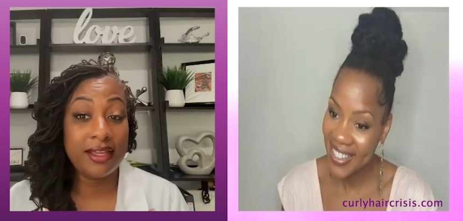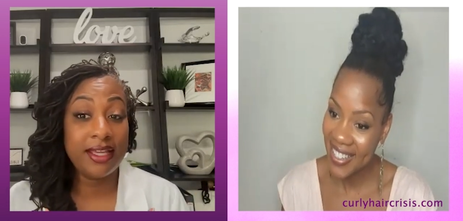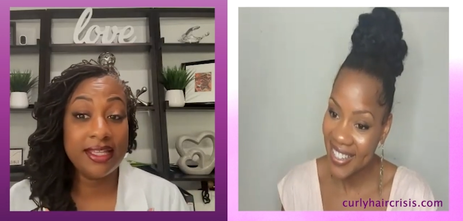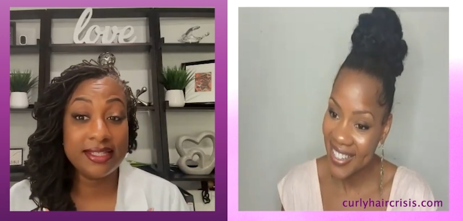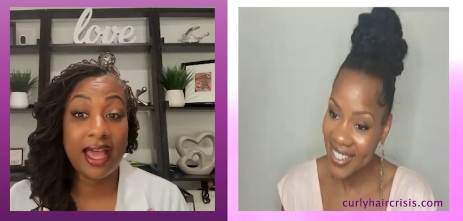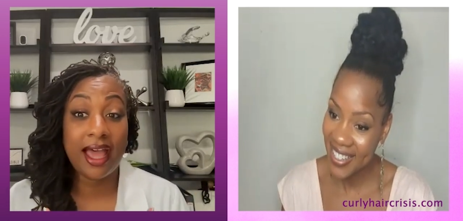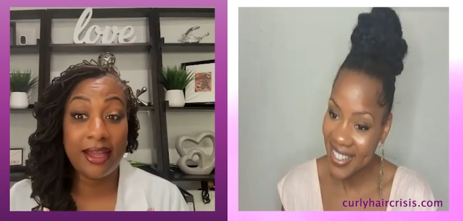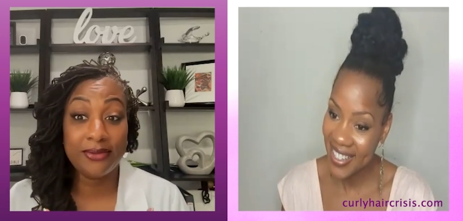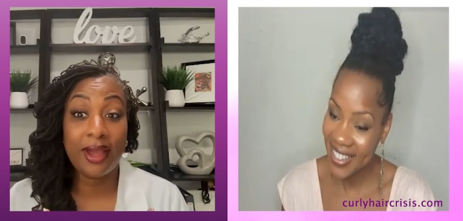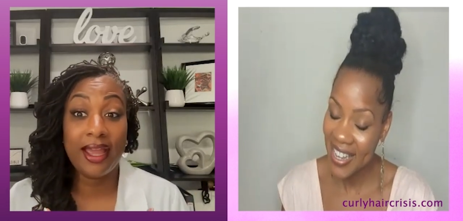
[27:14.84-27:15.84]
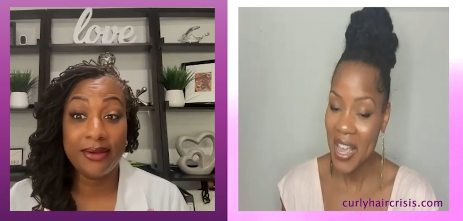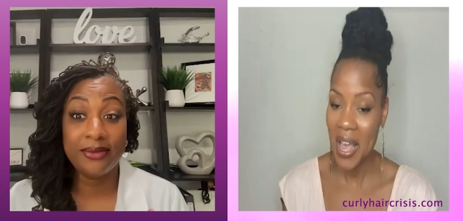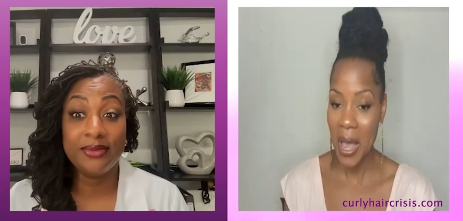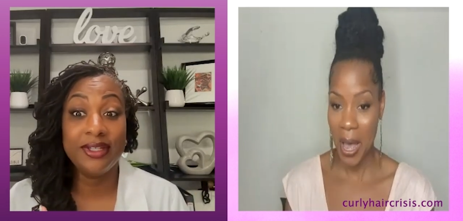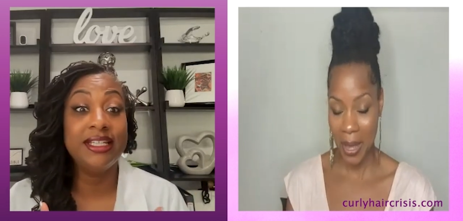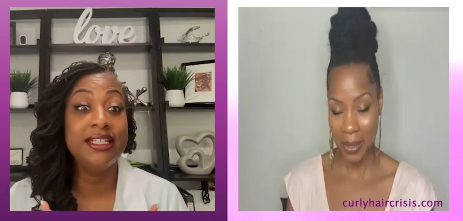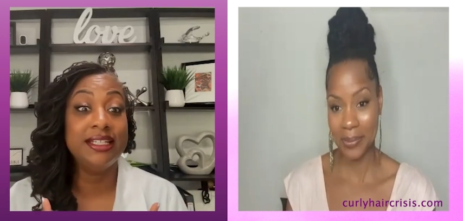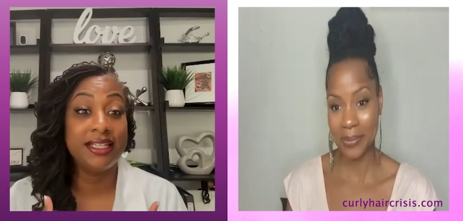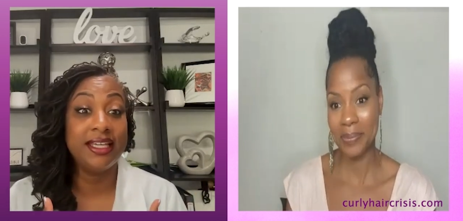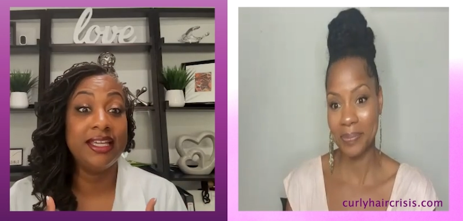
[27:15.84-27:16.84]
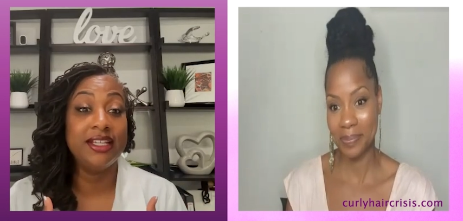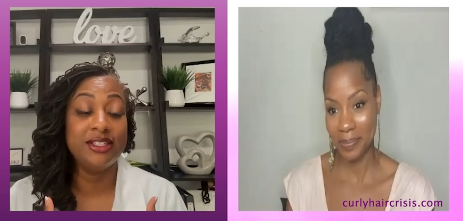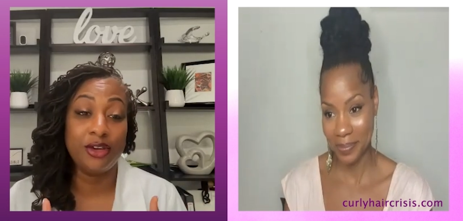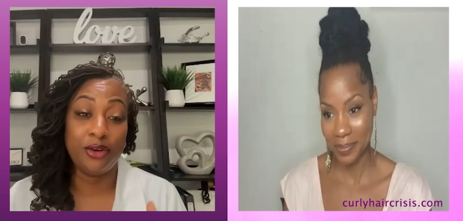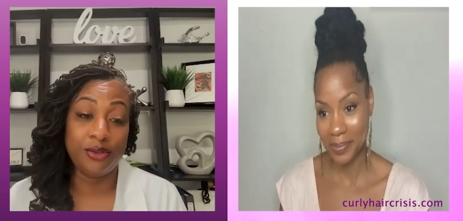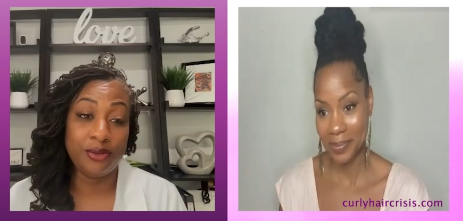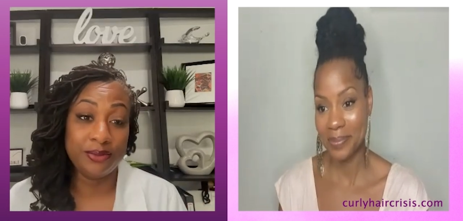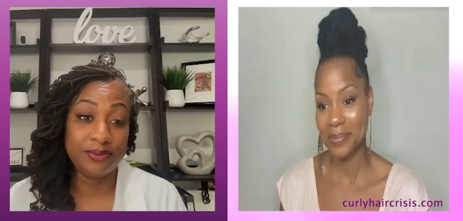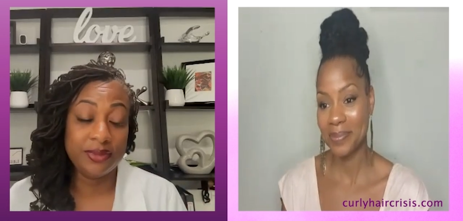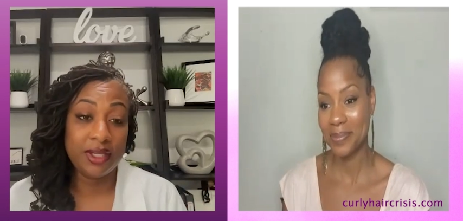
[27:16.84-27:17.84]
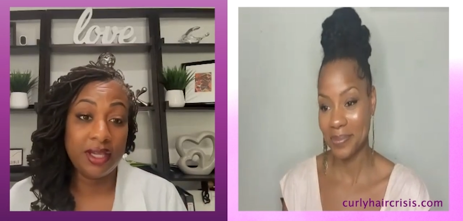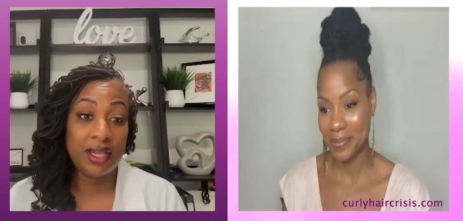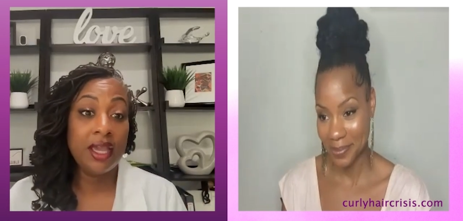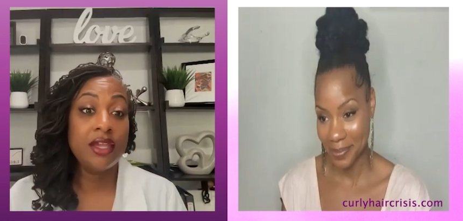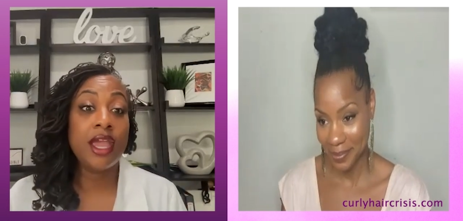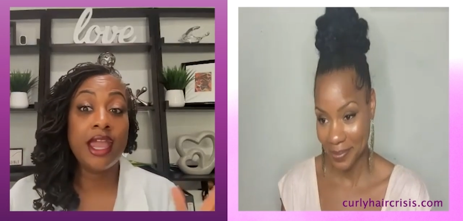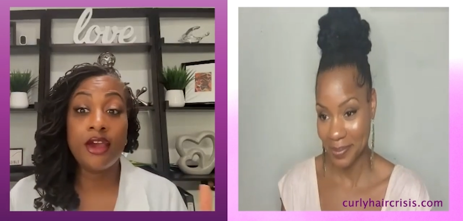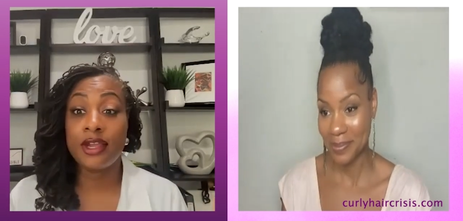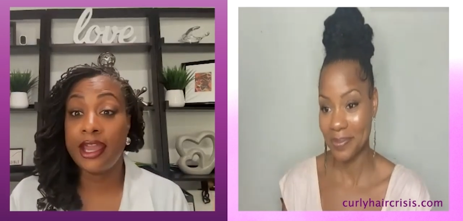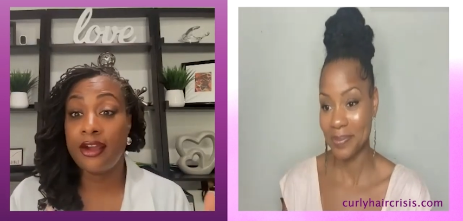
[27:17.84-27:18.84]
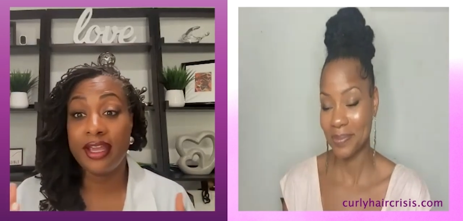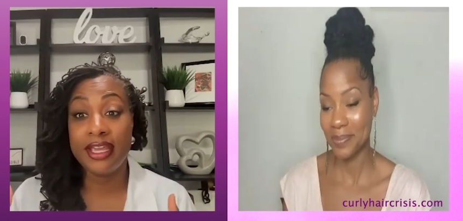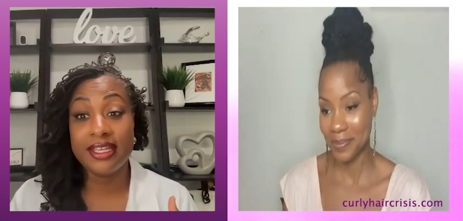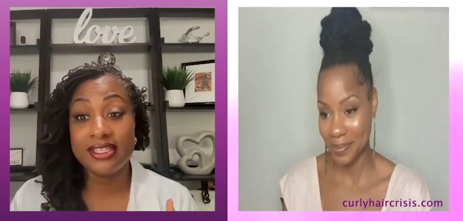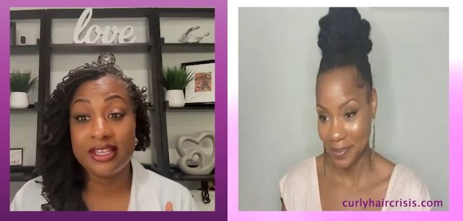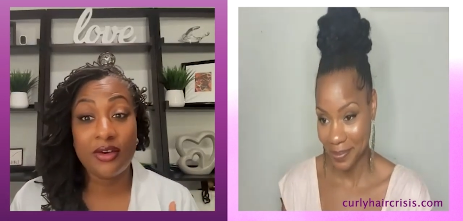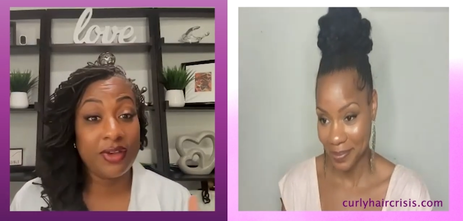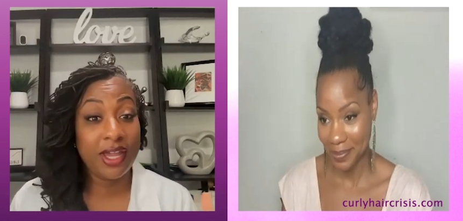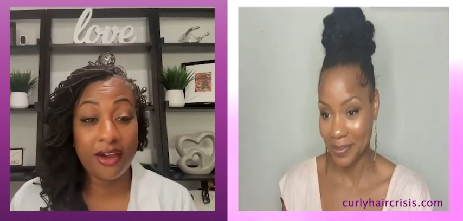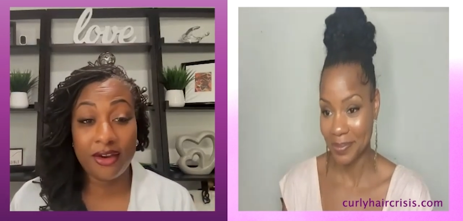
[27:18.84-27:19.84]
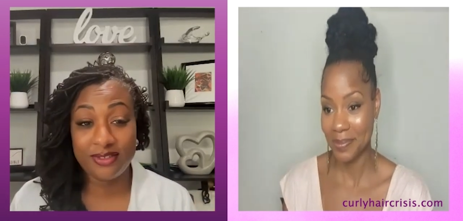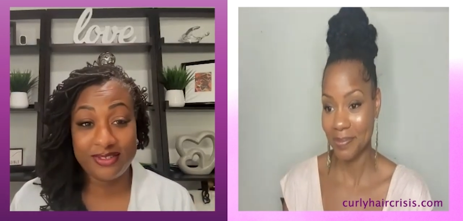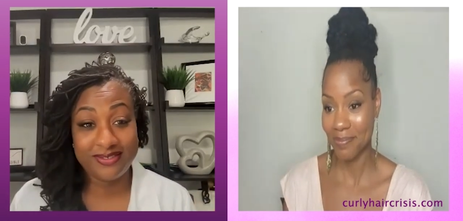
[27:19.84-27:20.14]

Speaker 1: inside, right? We need to get mm-hmm. internal. Hair care is self care.